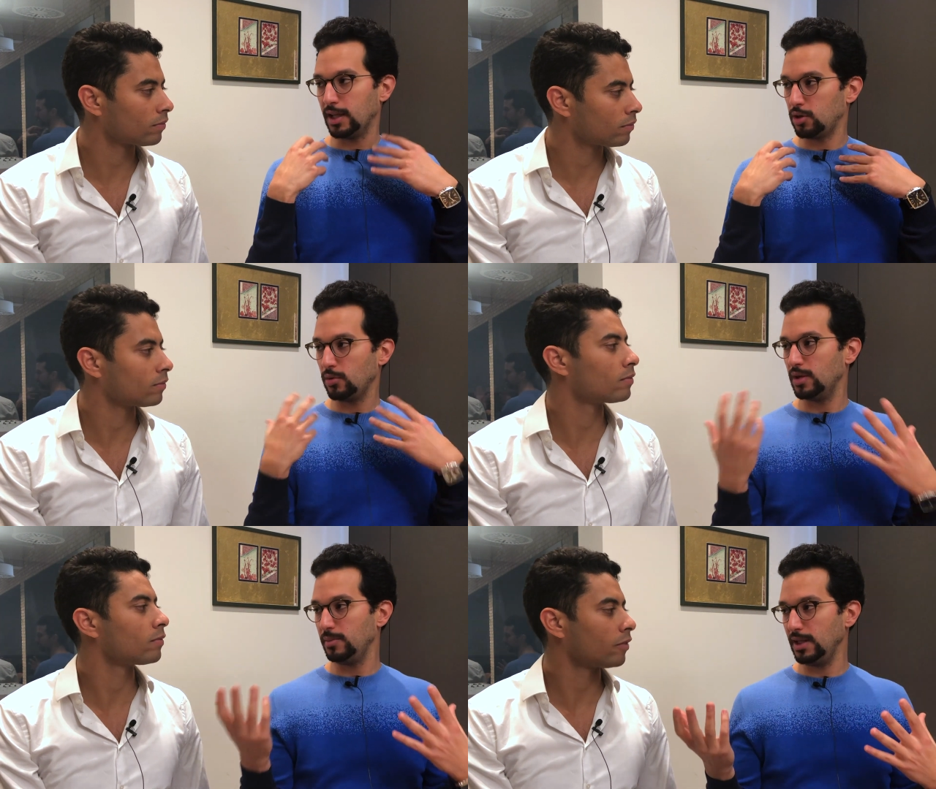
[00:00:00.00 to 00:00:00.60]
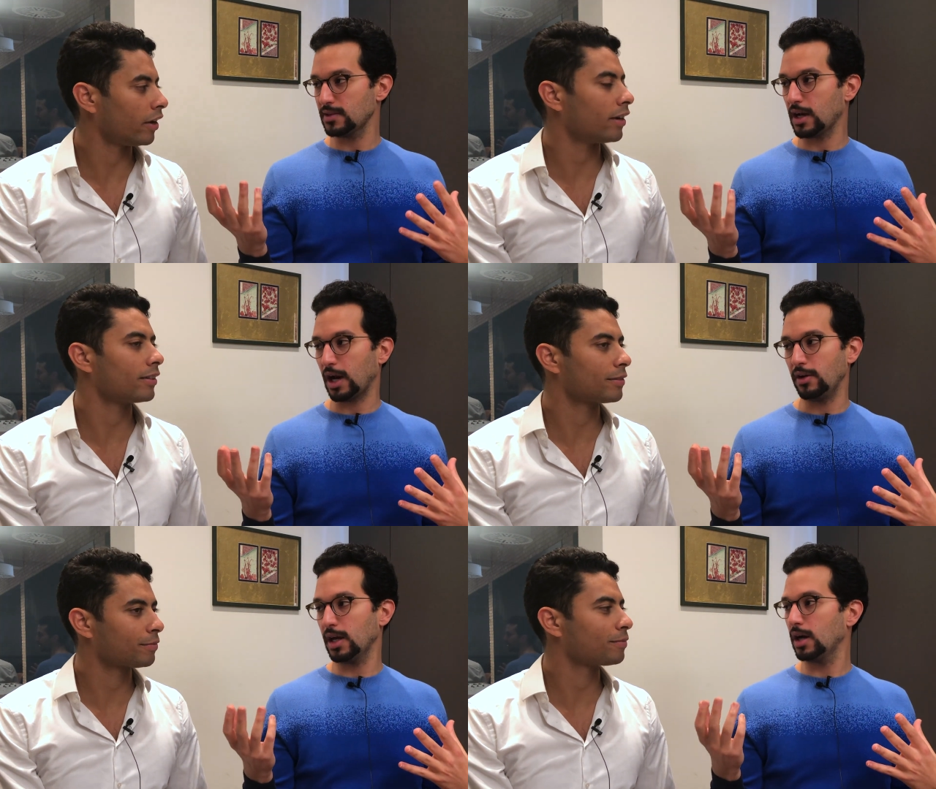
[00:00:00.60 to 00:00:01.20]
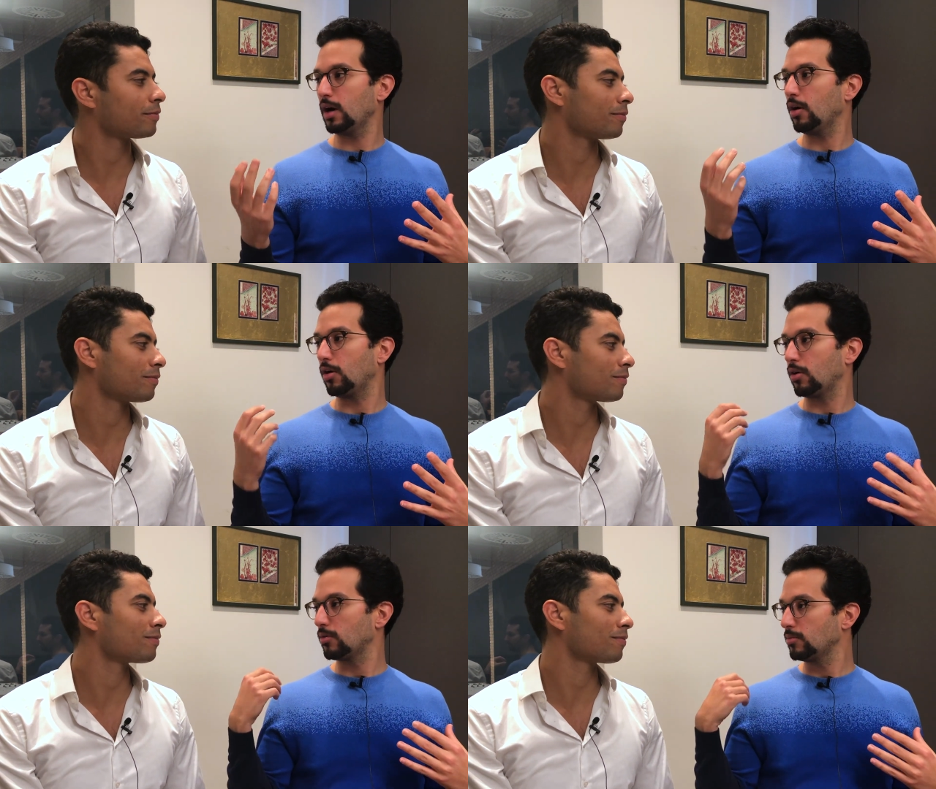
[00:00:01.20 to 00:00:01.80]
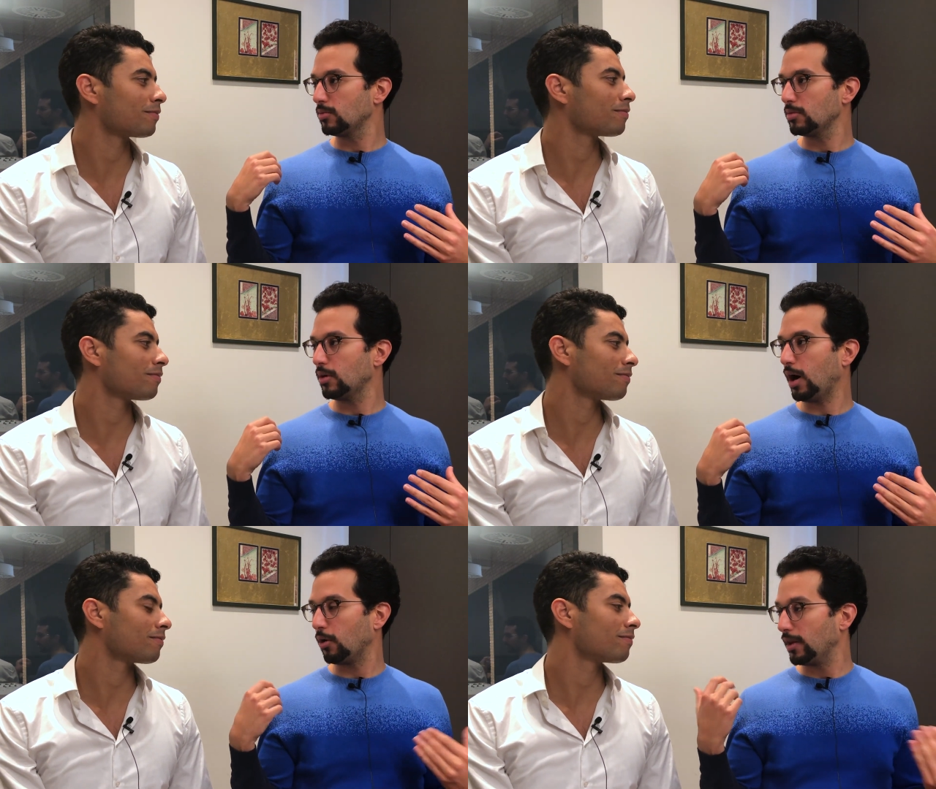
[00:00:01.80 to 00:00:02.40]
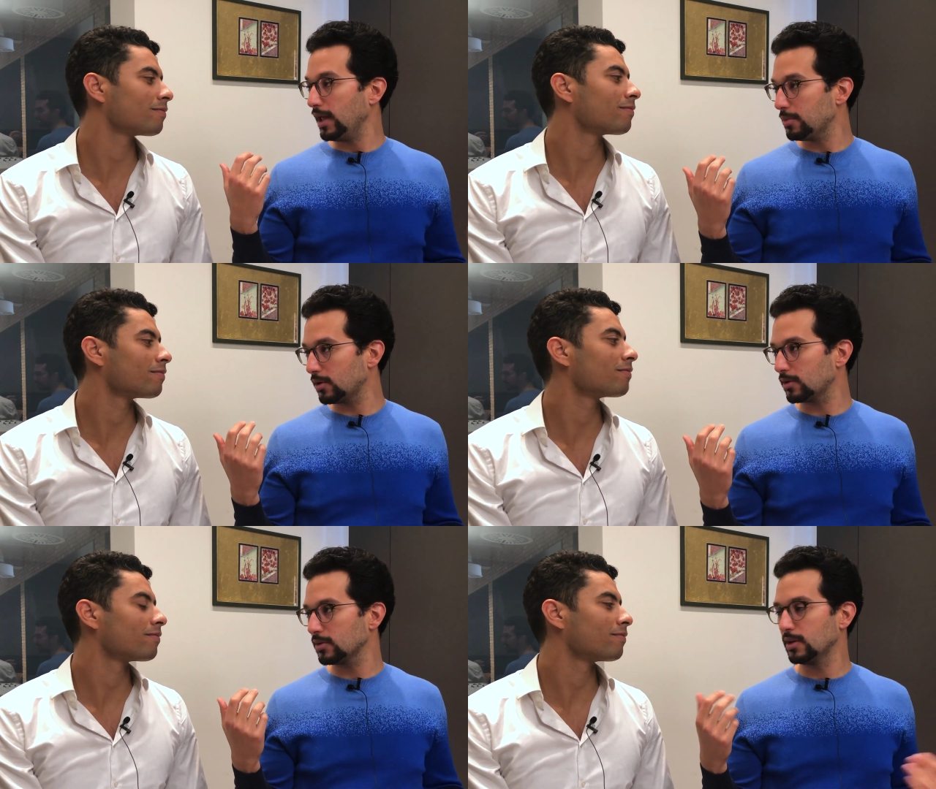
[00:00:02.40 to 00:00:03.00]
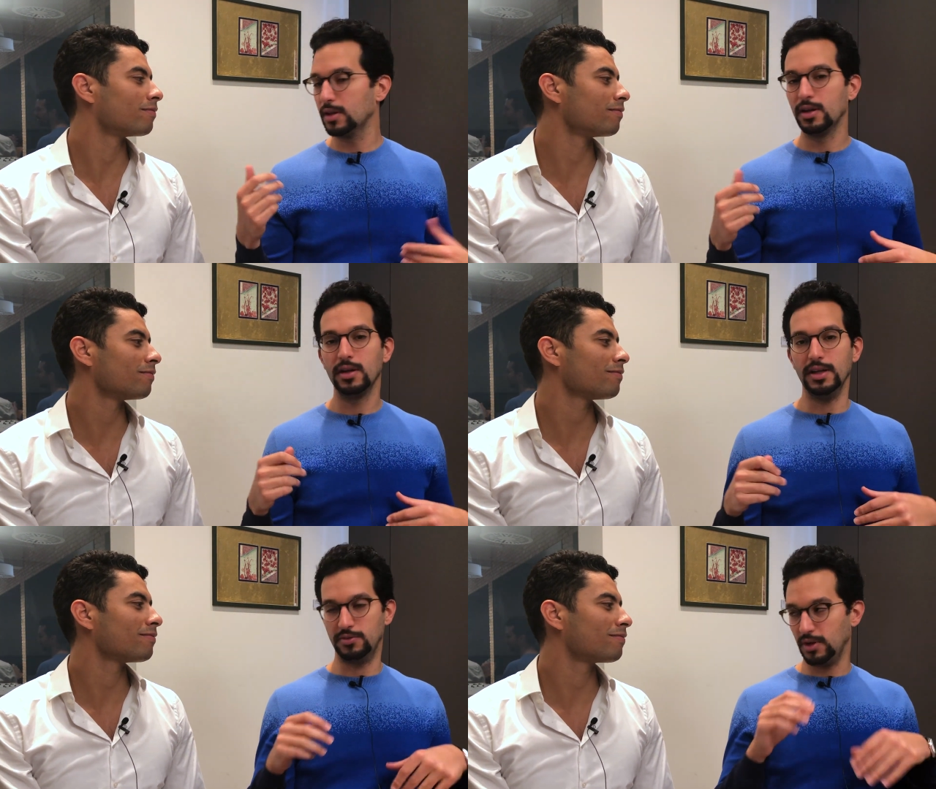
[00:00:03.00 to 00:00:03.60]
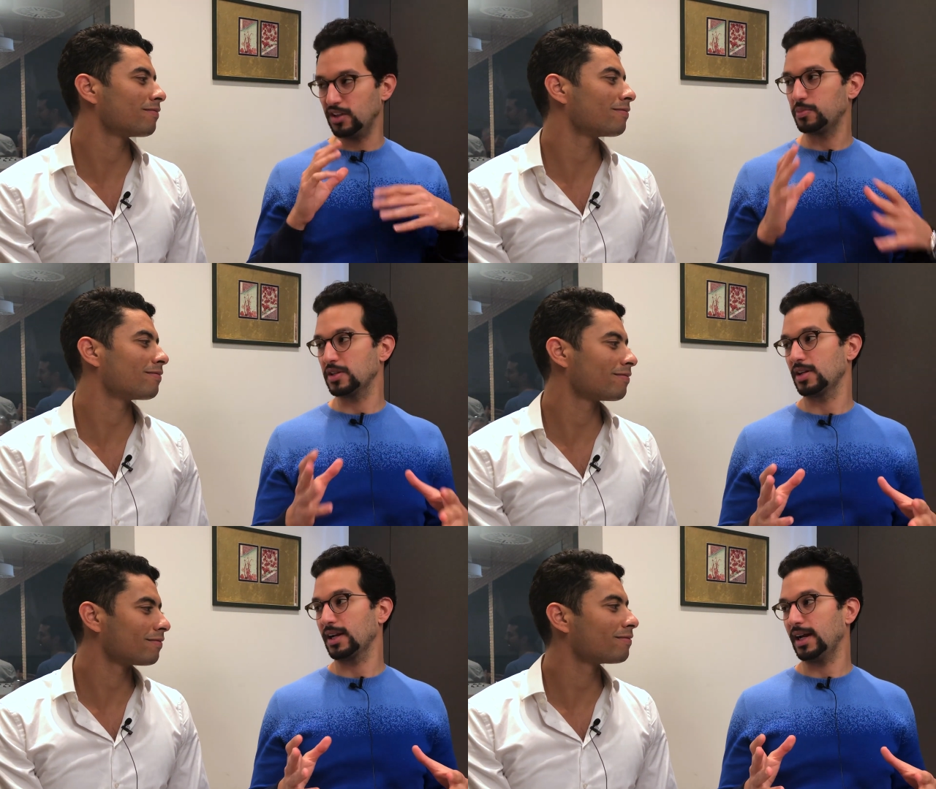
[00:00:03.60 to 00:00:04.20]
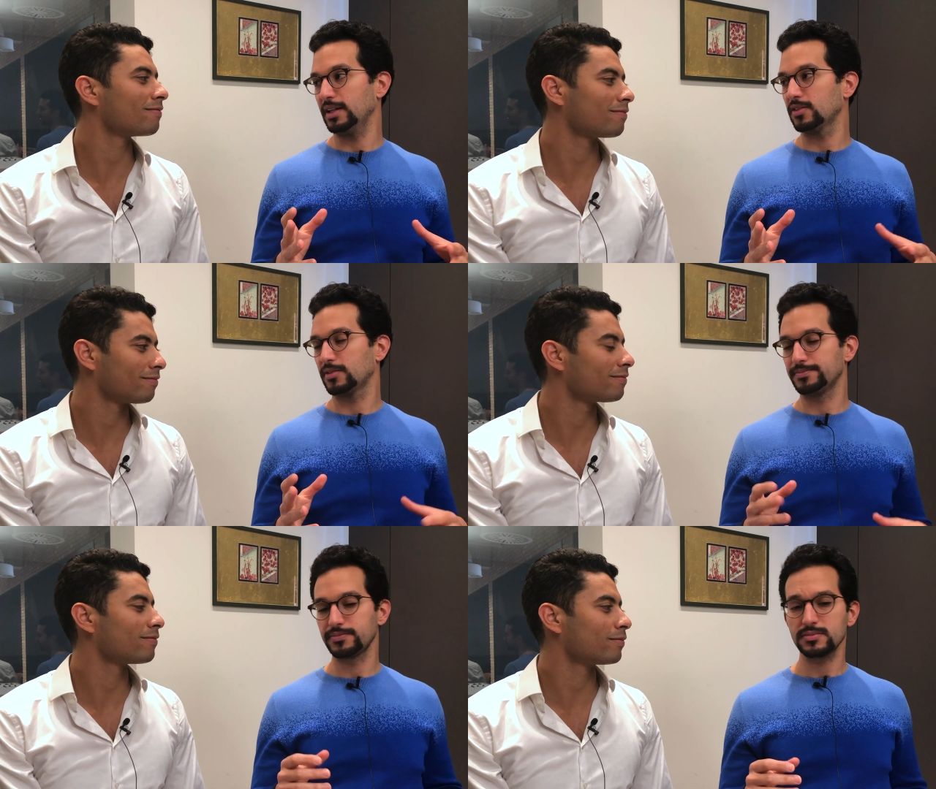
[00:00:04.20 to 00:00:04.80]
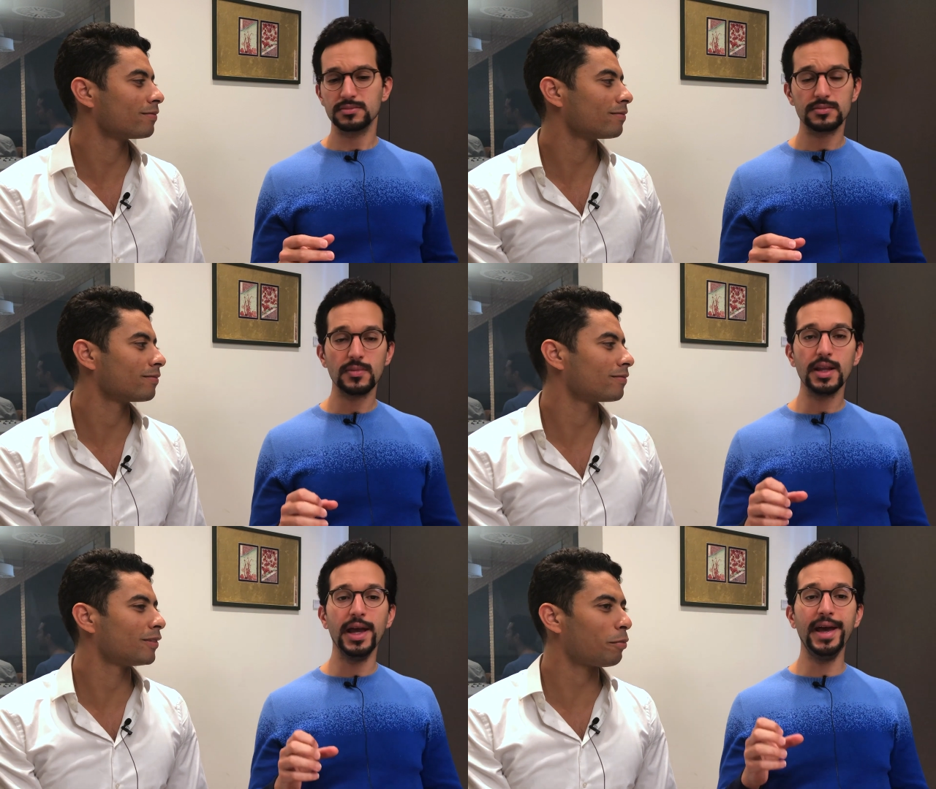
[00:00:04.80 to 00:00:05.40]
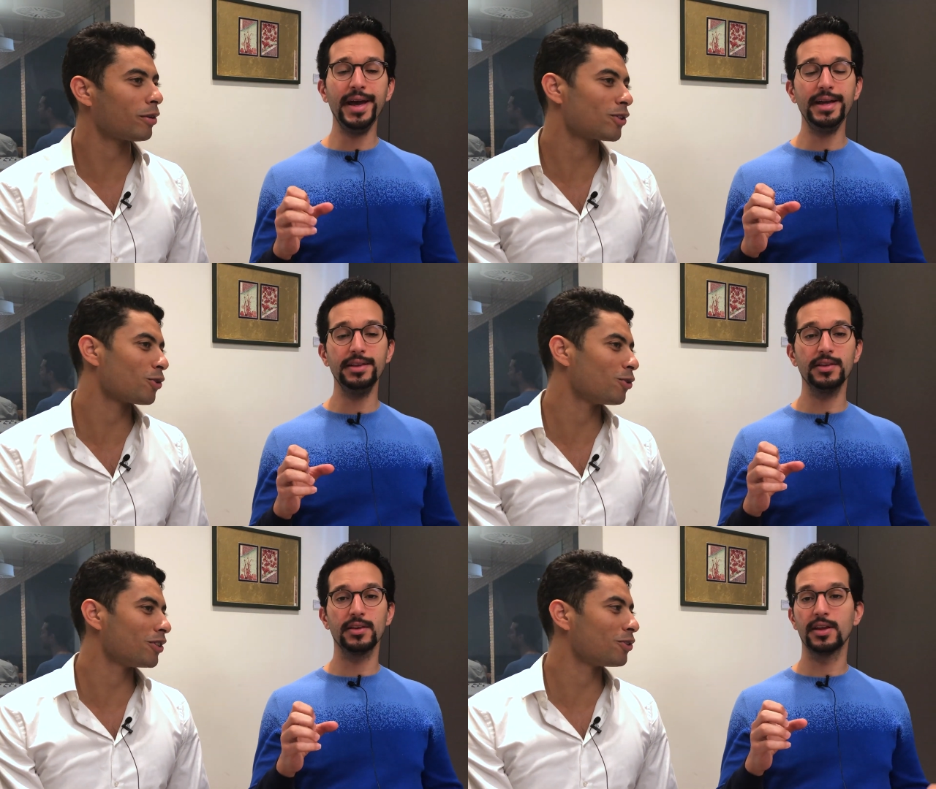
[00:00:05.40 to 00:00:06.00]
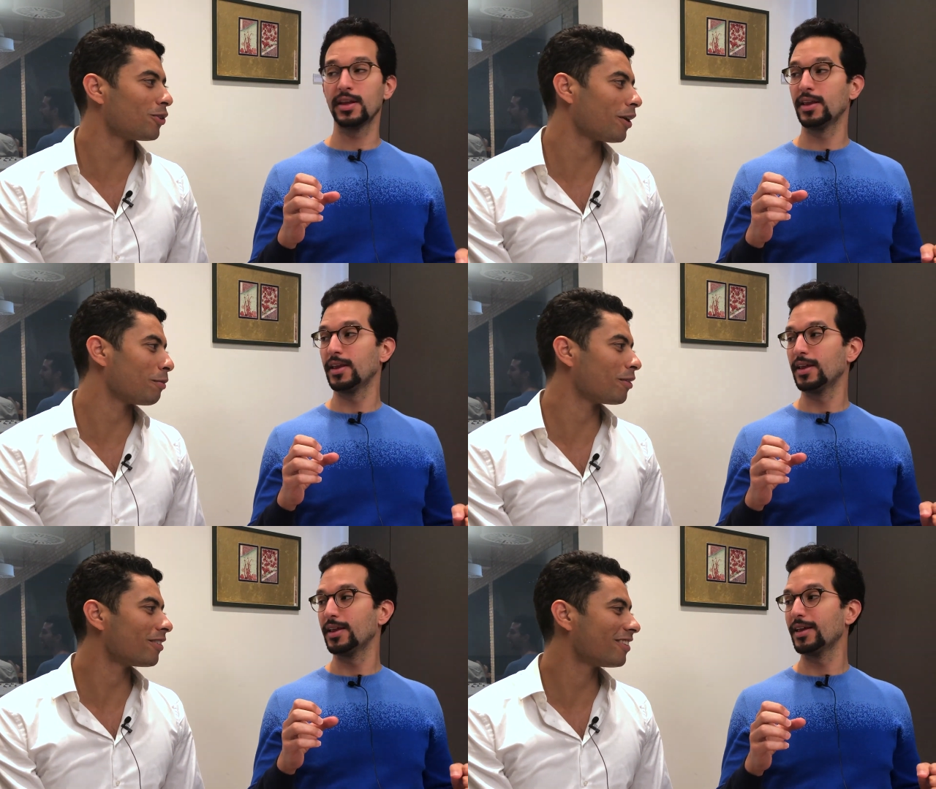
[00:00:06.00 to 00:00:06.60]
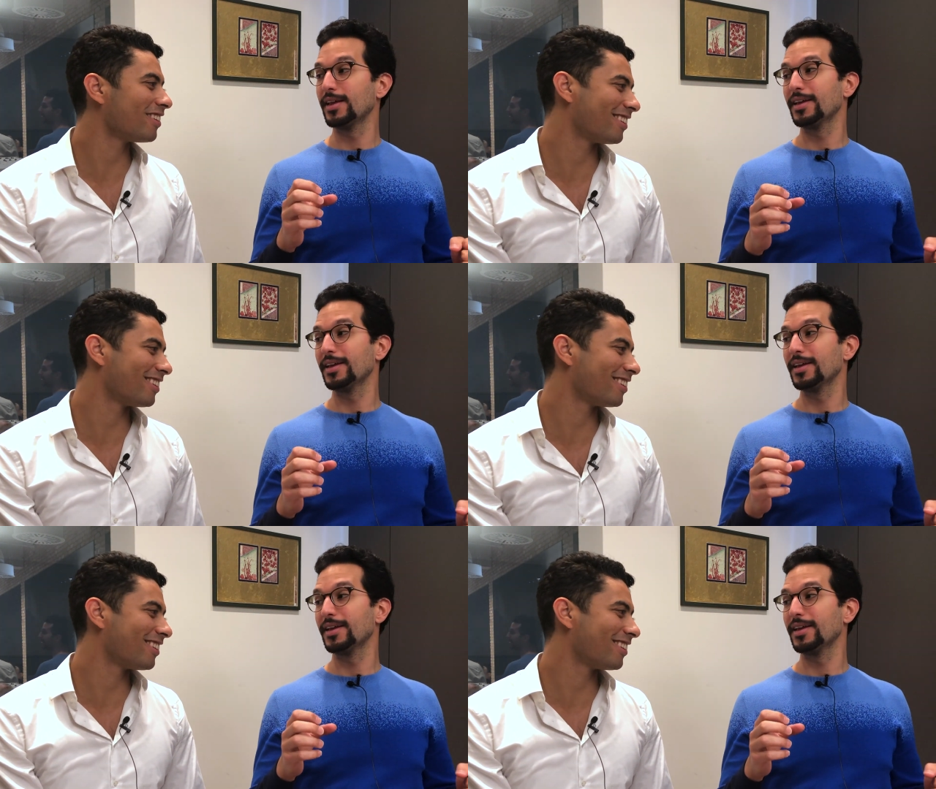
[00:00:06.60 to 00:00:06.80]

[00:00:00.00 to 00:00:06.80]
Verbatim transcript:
Speaker 1: like you and me, Zakaria, or our neighbor. Mm-hmm. It's really special clients. Mm. Depends and who
Speaker 2: is your neighbor.